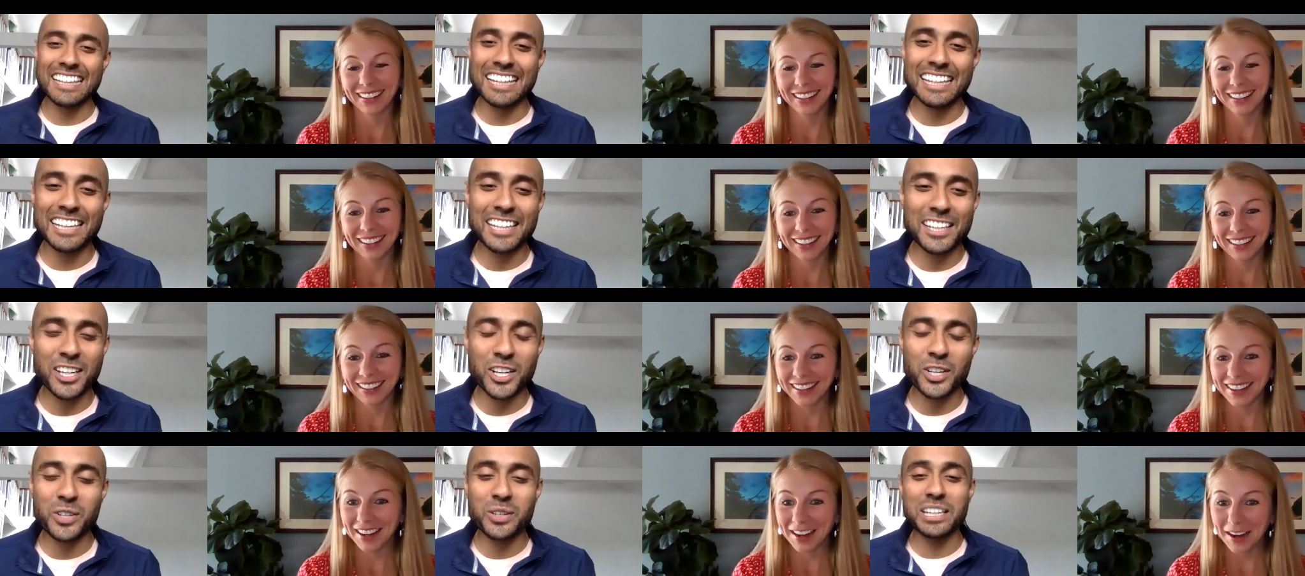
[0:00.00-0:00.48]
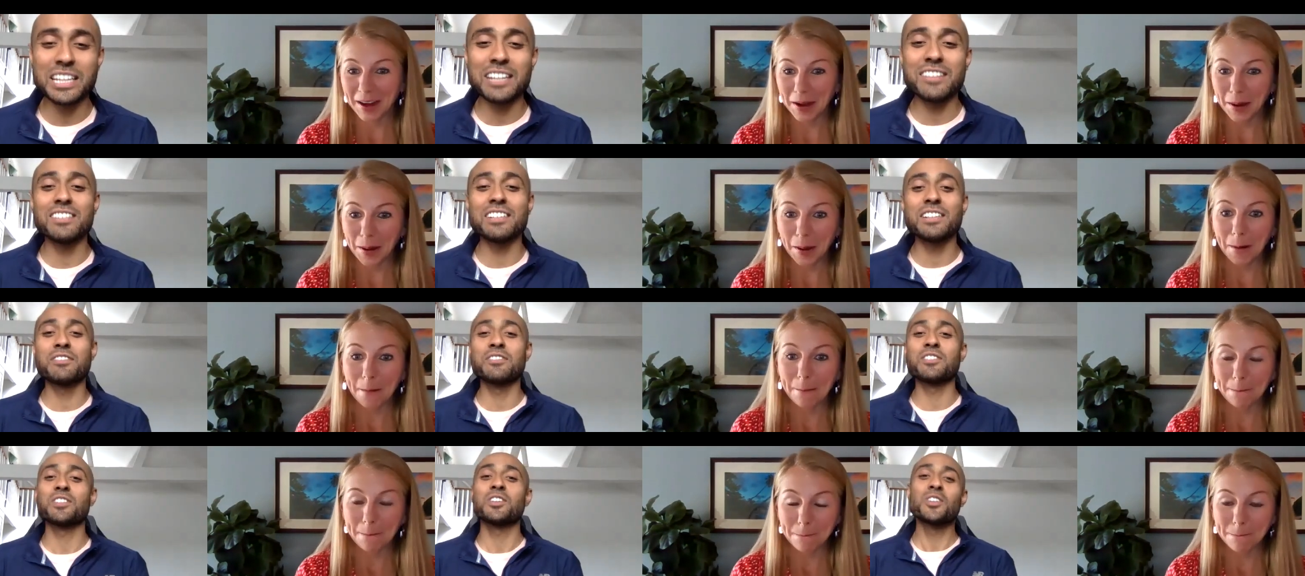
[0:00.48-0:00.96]
Speaker 1: there you go. Even
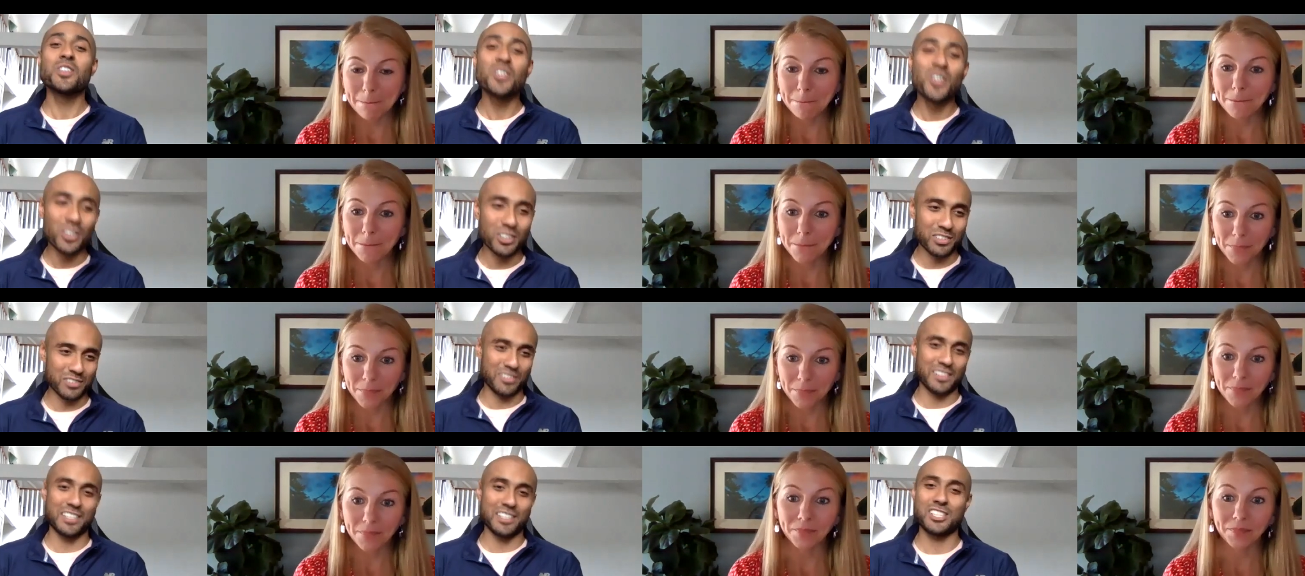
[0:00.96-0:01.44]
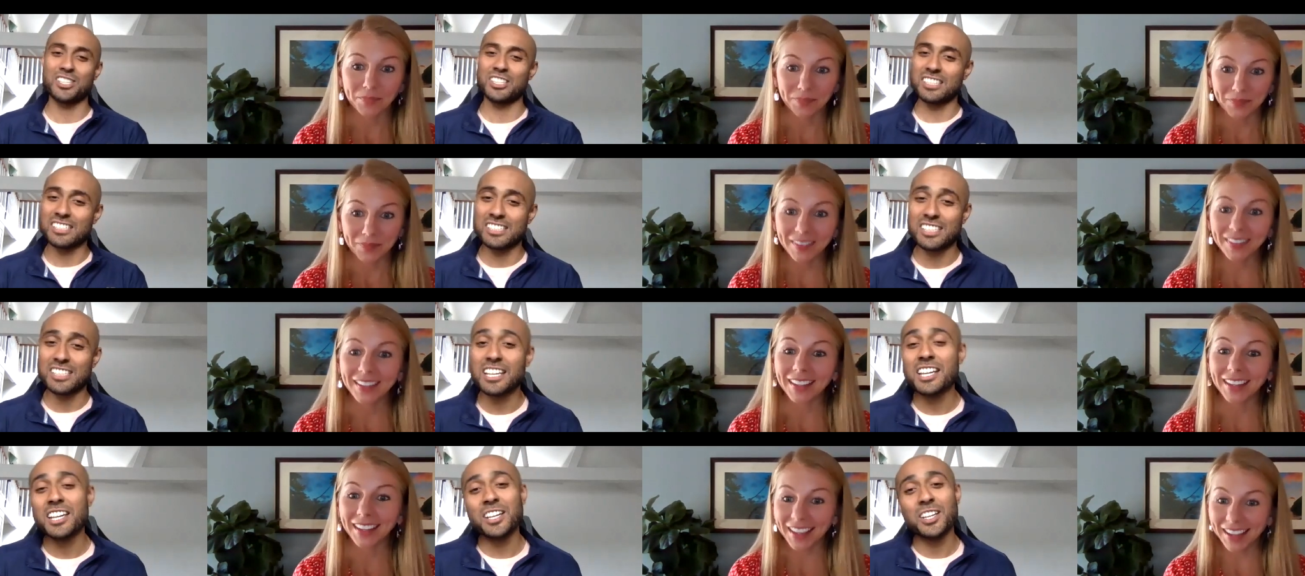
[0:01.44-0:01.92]
if you're not a
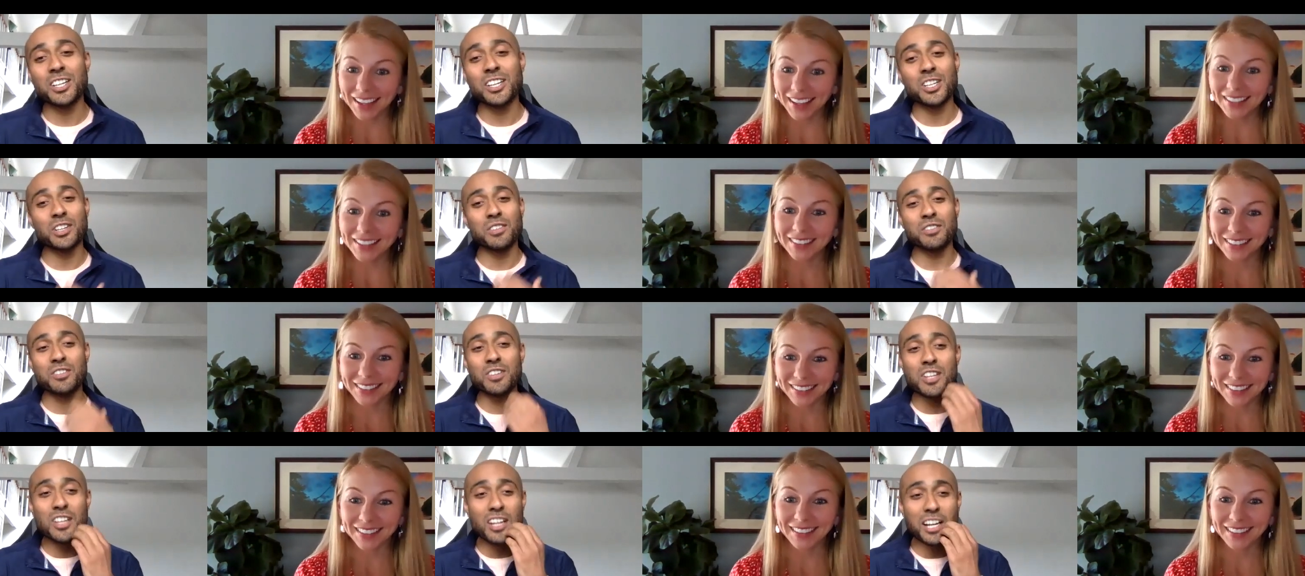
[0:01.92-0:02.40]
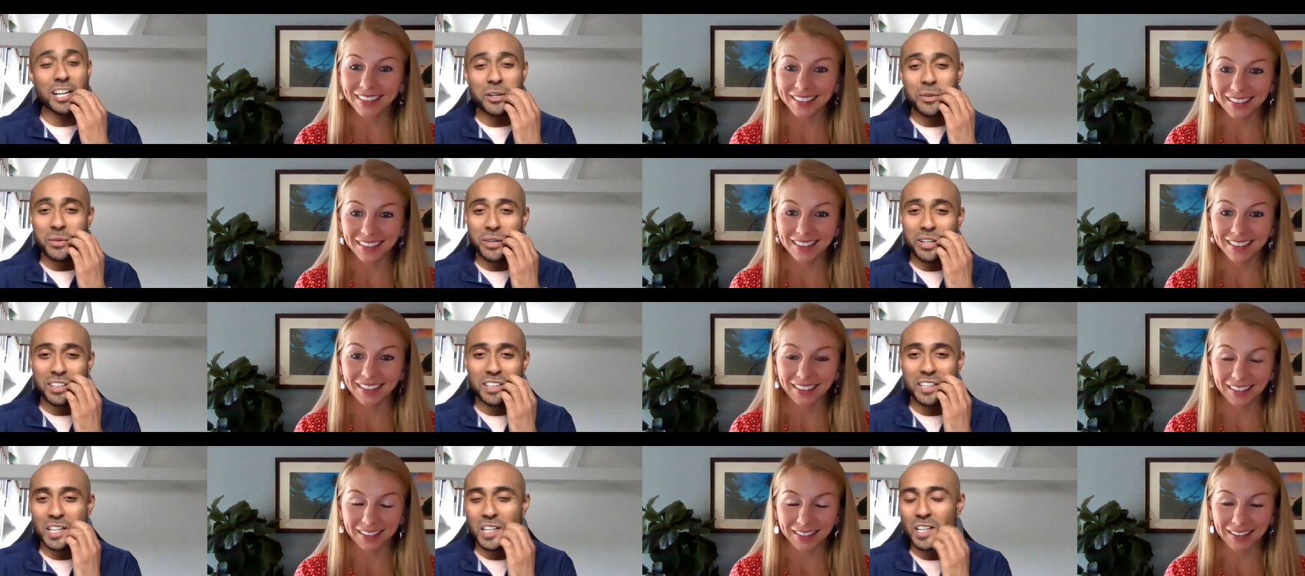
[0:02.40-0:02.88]
fashionista, yeah, you know,
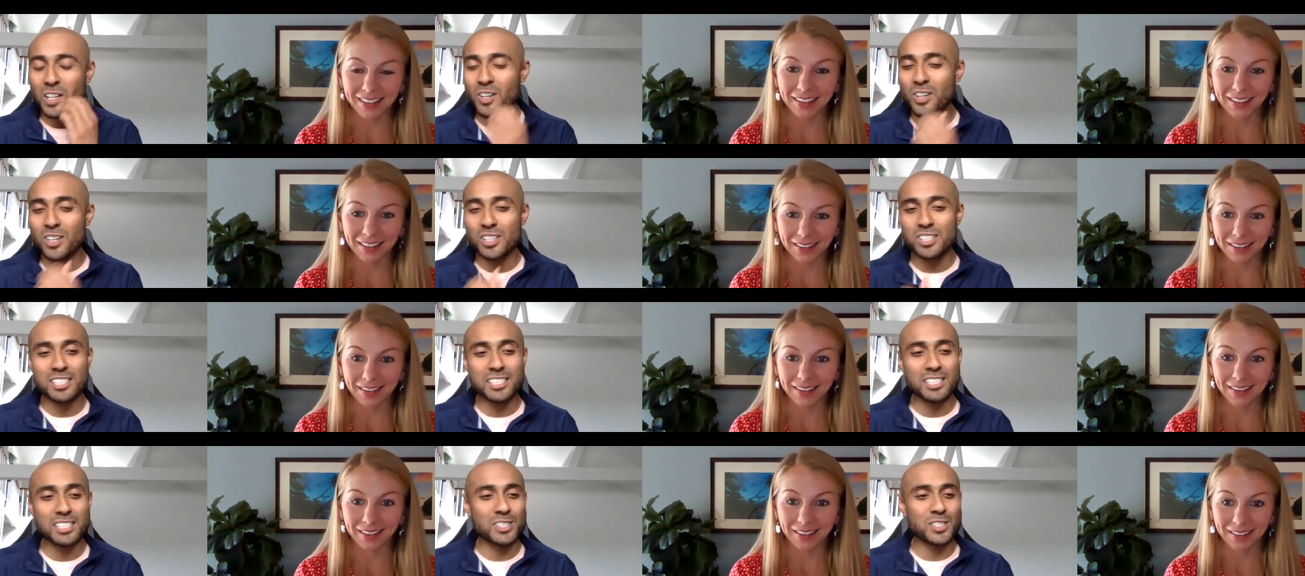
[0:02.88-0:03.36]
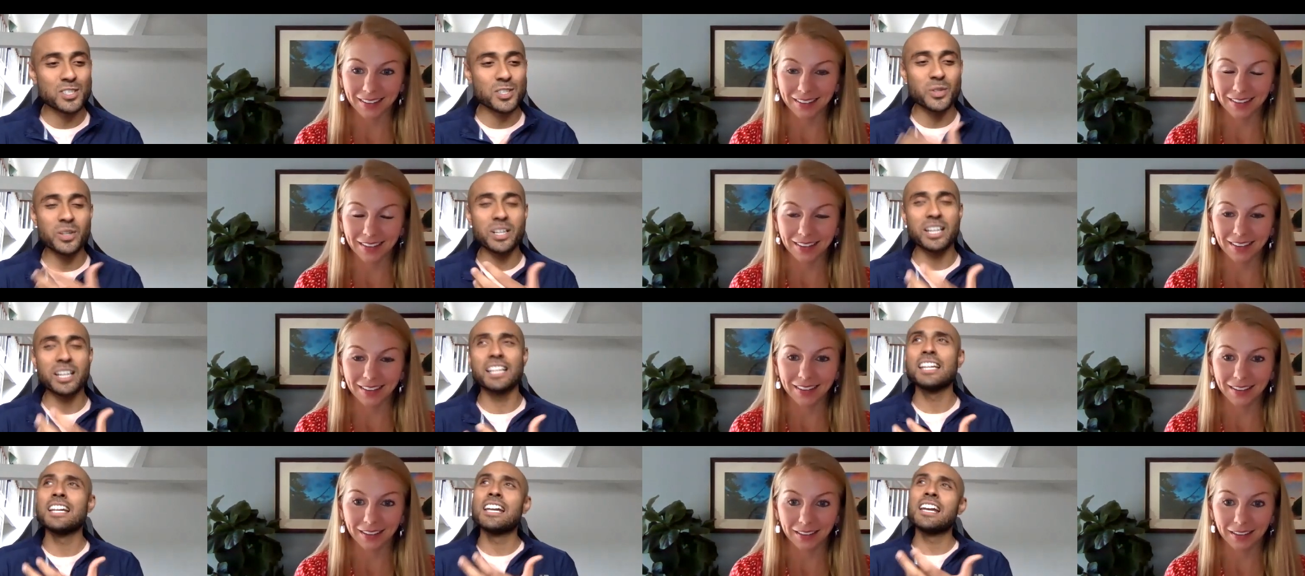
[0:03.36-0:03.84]
wearing the glasses, do it.